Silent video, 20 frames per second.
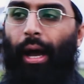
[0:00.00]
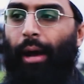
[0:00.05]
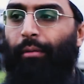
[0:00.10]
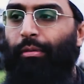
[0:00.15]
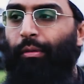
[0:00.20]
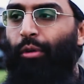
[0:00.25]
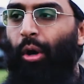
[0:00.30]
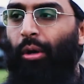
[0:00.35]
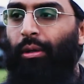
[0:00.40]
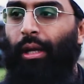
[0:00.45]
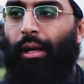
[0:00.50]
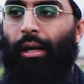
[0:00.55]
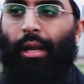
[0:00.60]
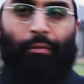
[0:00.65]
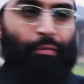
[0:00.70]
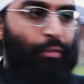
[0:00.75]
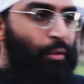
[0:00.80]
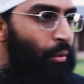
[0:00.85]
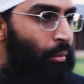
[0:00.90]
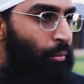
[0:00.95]
We've got the
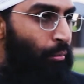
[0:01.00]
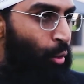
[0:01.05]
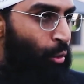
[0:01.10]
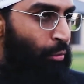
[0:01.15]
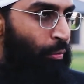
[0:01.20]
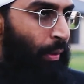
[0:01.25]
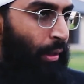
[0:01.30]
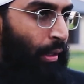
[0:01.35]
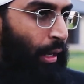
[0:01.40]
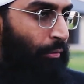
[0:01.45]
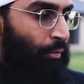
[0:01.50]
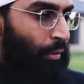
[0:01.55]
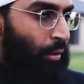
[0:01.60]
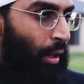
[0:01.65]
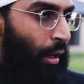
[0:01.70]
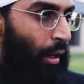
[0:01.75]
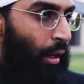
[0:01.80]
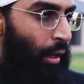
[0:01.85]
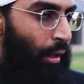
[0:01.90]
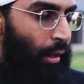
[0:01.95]
left movement,
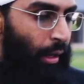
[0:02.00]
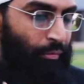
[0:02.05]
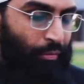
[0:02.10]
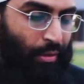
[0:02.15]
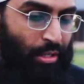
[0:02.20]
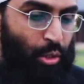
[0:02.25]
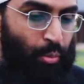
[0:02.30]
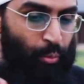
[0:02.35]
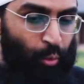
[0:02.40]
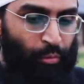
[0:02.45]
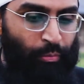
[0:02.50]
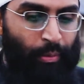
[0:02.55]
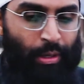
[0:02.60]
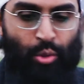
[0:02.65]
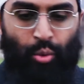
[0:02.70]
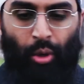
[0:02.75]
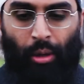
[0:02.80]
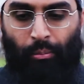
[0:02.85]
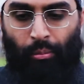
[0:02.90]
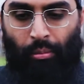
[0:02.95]
leftist movements
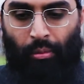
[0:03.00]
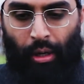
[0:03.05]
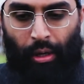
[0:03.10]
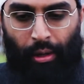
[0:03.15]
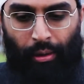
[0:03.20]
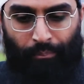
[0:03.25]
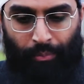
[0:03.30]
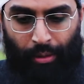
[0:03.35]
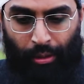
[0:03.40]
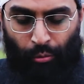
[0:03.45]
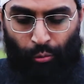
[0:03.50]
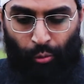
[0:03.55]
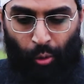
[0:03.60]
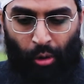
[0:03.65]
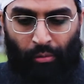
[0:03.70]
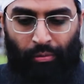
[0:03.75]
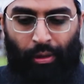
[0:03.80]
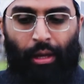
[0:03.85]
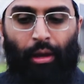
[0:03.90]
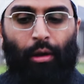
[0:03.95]
who are
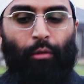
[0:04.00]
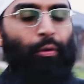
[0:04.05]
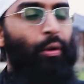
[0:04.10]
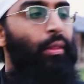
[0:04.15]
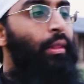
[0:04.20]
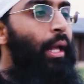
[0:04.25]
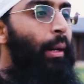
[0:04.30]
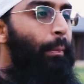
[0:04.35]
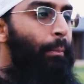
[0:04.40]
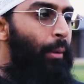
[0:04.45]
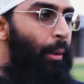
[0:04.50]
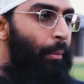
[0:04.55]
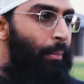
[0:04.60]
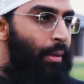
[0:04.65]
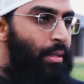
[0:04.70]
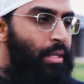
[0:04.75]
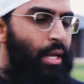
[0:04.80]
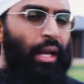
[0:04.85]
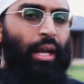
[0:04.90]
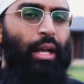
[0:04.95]
involved for their
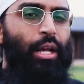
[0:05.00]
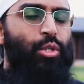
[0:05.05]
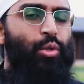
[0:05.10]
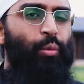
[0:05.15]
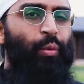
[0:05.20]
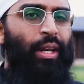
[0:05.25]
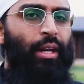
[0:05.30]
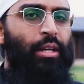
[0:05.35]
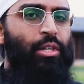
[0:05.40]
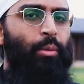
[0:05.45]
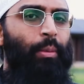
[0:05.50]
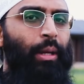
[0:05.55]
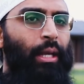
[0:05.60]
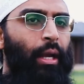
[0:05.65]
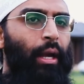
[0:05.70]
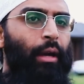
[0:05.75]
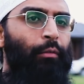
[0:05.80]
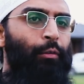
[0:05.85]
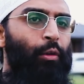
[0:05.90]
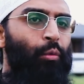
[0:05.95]
purpose. So we need to be
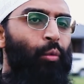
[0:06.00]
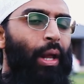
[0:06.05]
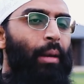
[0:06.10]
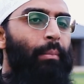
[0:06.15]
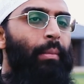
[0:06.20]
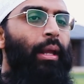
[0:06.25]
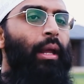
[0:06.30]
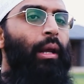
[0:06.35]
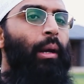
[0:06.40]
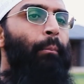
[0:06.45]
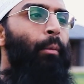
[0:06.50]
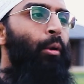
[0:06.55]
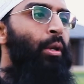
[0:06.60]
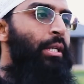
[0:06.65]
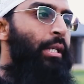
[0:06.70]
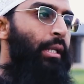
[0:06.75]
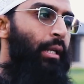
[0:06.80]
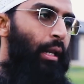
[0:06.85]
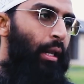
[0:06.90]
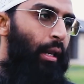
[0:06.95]
careful while making a
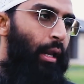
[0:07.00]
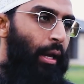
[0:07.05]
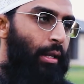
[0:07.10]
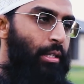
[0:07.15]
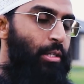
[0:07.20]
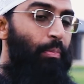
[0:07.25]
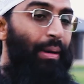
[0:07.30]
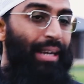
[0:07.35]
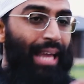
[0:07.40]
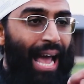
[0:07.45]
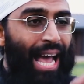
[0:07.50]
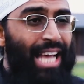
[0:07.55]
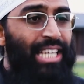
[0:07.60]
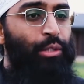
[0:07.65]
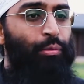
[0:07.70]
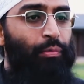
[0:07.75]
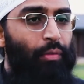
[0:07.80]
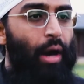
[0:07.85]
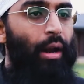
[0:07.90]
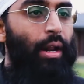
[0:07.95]
political alliance. But as
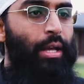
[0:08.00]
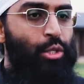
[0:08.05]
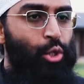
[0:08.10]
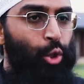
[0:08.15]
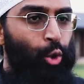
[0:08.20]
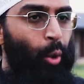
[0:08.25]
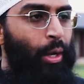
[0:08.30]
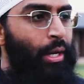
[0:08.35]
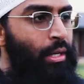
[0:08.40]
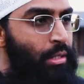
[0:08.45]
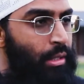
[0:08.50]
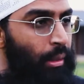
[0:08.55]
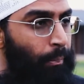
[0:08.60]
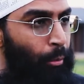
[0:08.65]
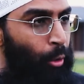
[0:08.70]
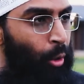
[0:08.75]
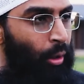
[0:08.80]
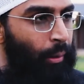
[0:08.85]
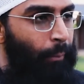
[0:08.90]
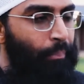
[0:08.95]
far as showing
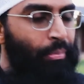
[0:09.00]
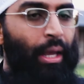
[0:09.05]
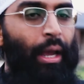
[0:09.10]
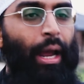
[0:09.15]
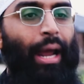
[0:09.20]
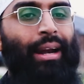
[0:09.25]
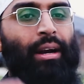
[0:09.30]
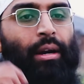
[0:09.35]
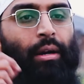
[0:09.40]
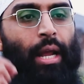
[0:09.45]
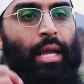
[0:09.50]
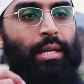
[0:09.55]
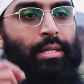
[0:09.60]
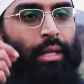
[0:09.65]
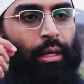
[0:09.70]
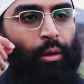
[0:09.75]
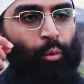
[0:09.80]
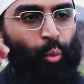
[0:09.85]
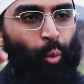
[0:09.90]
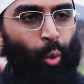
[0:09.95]
support and
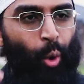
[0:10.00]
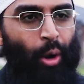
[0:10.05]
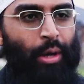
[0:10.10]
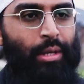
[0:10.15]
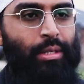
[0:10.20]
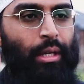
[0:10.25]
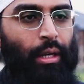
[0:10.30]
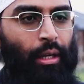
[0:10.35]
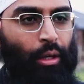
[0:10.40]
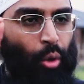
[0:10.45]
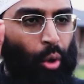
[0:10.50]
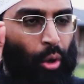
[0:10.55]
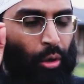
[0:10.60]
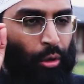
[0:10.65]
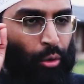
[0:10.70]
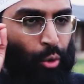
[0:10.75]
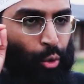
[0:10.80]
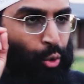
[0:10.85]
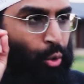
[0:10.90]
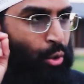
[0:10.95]
raising voice in order
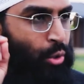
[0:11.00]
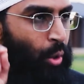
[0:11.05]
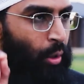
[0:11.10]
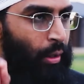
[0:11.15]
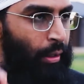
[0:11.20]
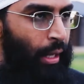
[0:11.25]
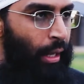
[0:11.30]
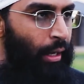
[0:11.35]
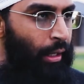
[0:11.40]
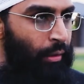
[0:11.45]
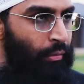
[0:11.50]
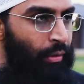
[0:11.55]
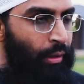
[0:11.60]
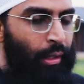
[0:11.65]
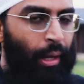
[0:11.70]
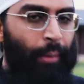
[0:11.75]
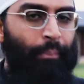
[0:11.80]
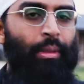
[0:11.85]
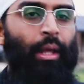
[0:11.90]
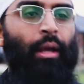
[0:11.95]
to show solidarity with
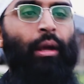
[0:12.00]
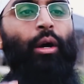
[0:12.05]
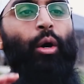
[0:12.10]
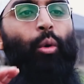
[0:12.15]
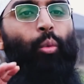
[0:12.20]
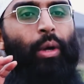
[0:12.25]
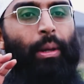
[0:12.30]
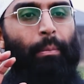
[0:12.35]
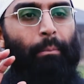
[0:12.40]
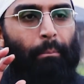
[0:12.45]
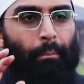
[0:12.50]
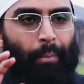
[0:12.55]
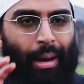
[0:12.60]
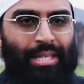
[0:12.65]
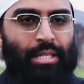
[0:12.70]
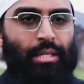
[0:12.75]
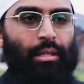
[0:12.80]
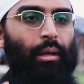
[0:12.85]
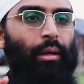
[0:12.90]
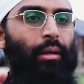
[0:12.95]
them, we
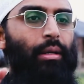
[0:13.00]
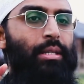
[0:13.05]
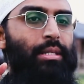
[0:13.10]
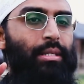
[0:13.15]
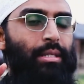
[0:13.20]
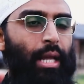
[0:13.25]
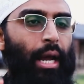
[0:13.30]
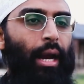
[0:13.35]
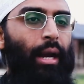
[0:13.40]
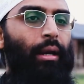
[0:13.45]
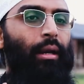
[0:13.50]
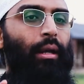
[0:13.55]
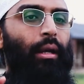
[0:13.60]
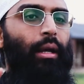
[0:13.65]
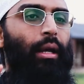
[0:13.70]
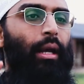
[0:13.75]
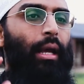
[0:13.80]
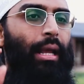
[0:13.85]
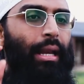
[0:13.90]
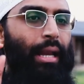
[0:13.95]
must stand
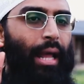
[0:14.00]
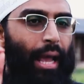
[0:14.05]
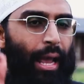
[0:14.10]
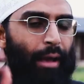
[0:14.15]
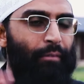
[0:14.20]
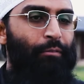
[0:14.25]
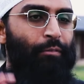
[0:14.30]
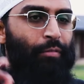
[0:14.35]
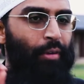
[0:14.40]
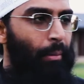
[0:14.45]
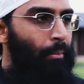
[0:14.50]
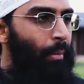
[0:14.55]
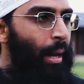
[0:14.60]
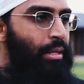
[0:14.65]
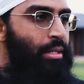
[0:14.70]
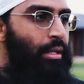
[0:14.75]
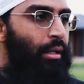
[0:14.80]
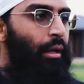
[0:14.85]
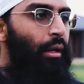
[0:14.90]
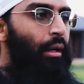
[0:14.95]
in every
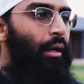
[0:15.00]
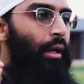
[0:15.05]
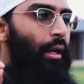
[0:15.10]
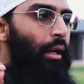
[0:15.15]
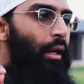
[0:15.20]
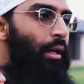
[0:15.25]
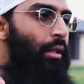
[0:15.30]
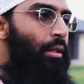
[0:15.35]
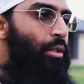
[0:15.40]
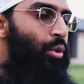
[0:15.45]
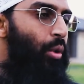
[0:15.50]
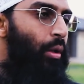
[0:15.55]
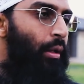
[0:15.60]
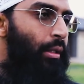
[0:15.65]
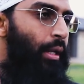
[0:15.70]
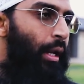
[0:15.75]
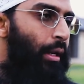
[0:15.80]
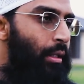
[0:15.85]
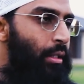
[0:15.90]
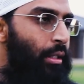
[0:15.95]
matter in
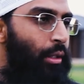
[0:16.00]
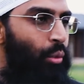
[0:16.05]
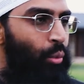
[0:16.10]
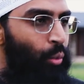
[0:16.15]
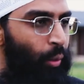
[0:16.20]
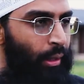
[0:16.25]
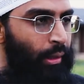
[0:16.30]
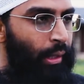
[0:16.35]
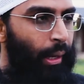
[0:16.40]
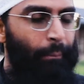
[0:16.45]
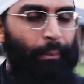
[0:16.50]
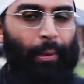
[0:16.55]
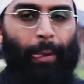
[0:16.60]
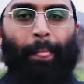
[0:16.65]
solidarity with them.